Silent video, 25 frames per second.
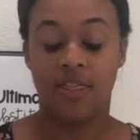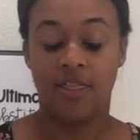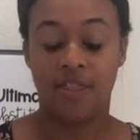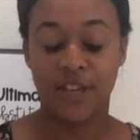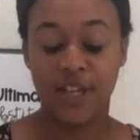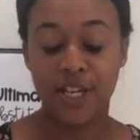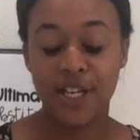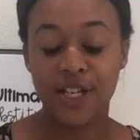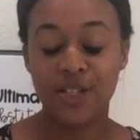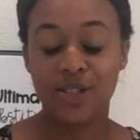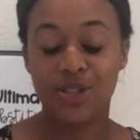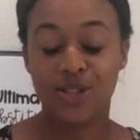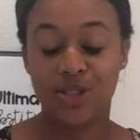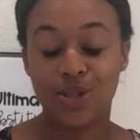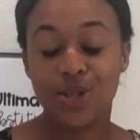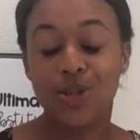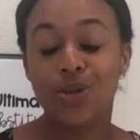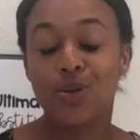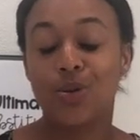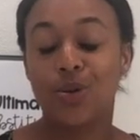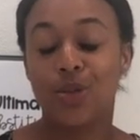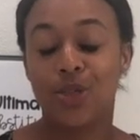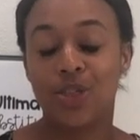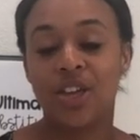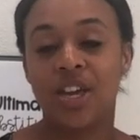These
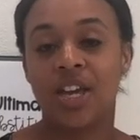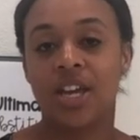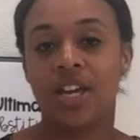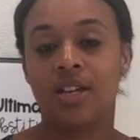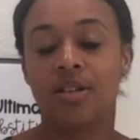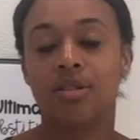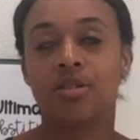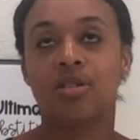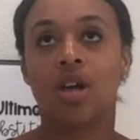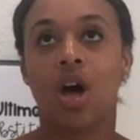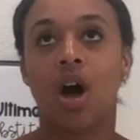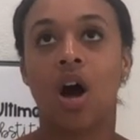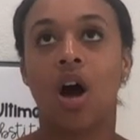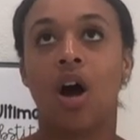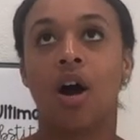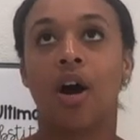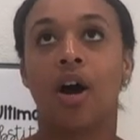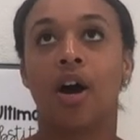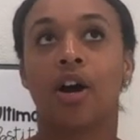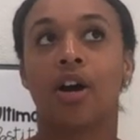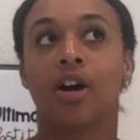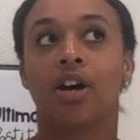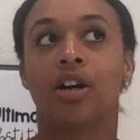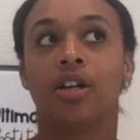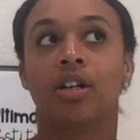two things
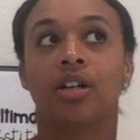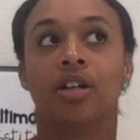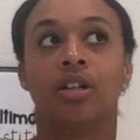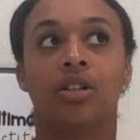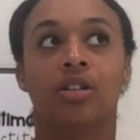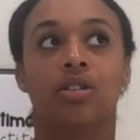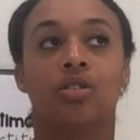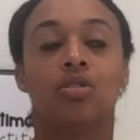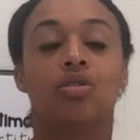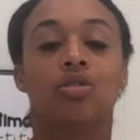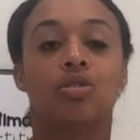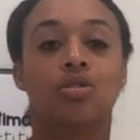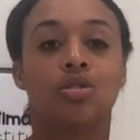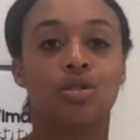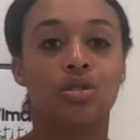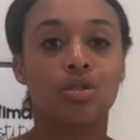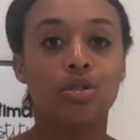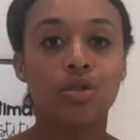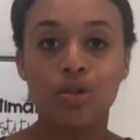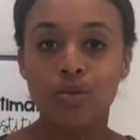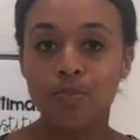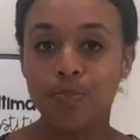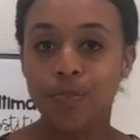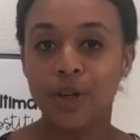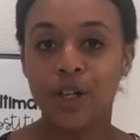are
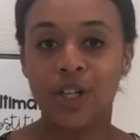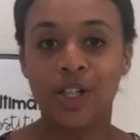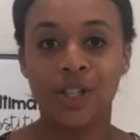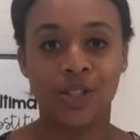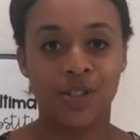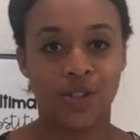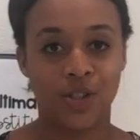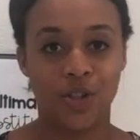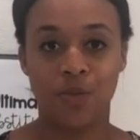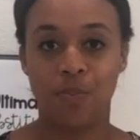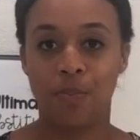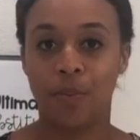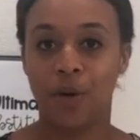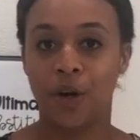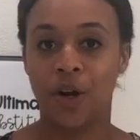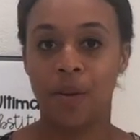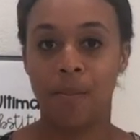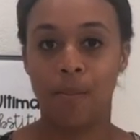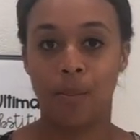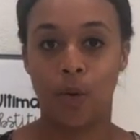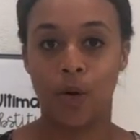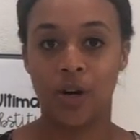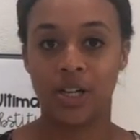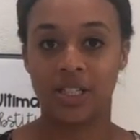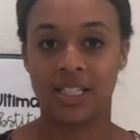super
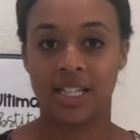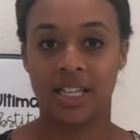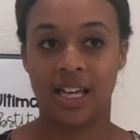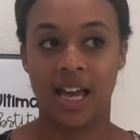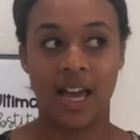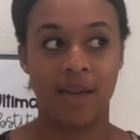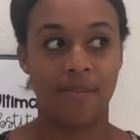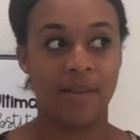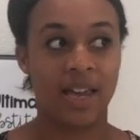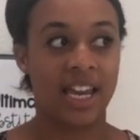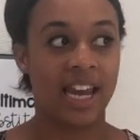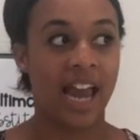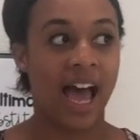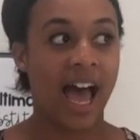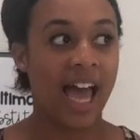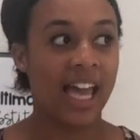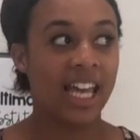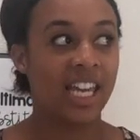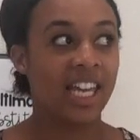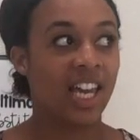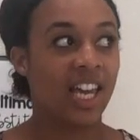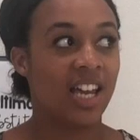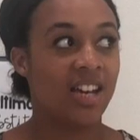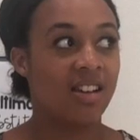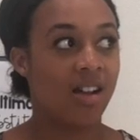duper important. I mean, I
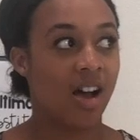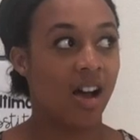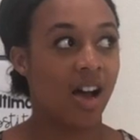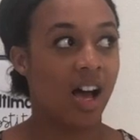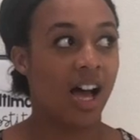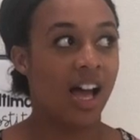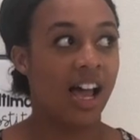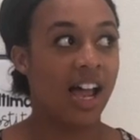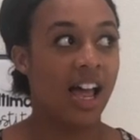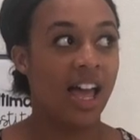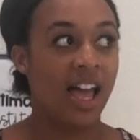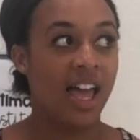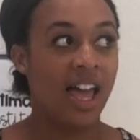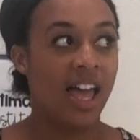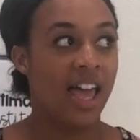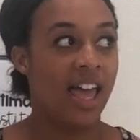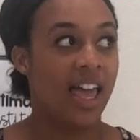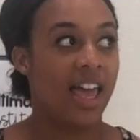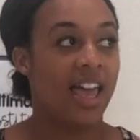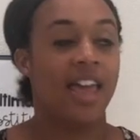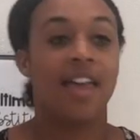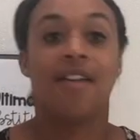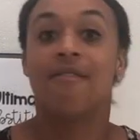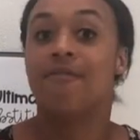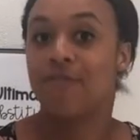cannot
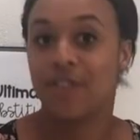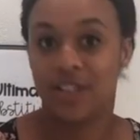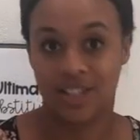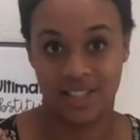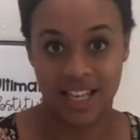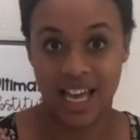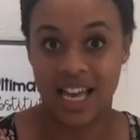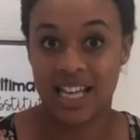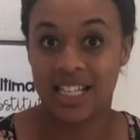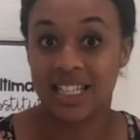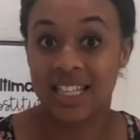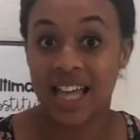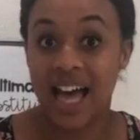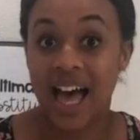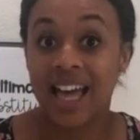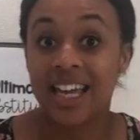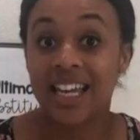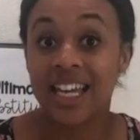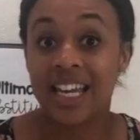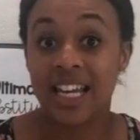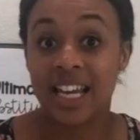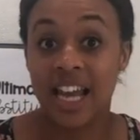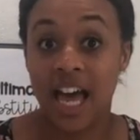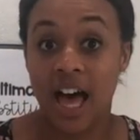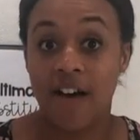emphasize
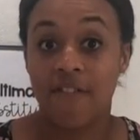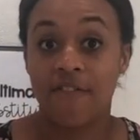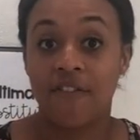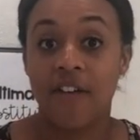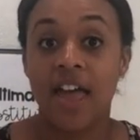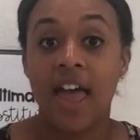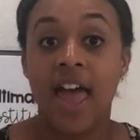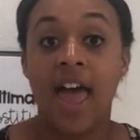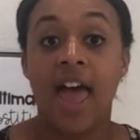that enough.